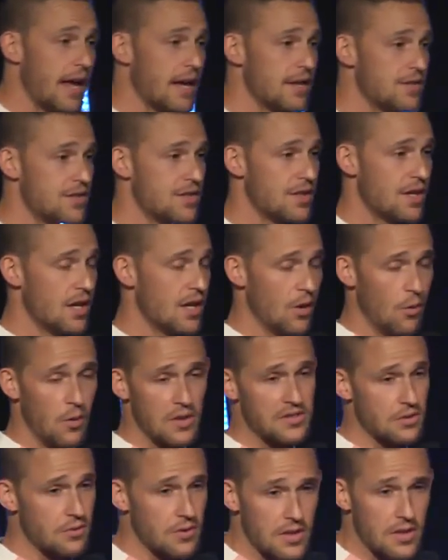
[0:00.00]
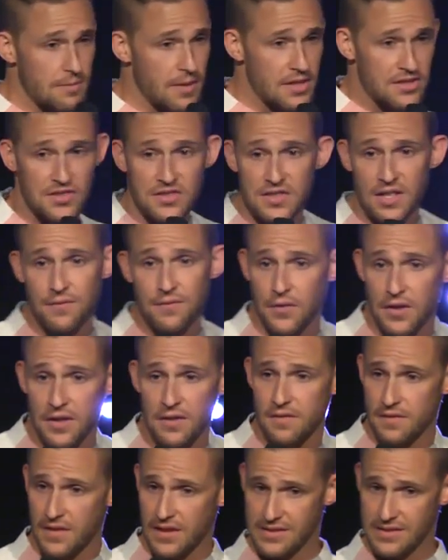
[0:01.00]
age, wasn't really much
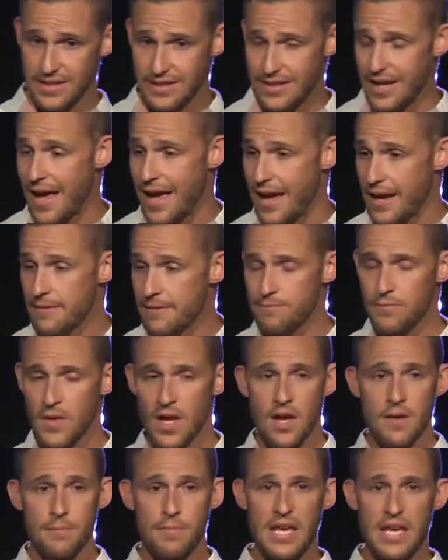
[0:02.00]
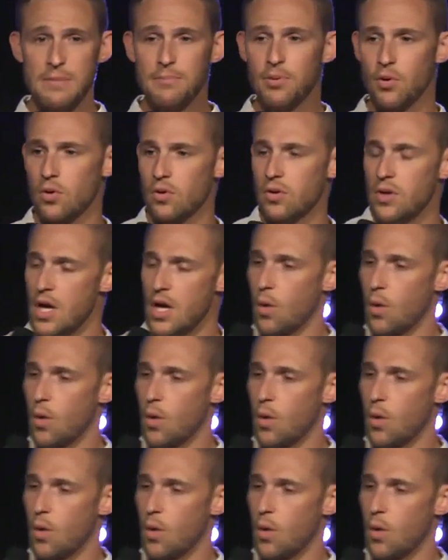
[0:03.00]
different than today. People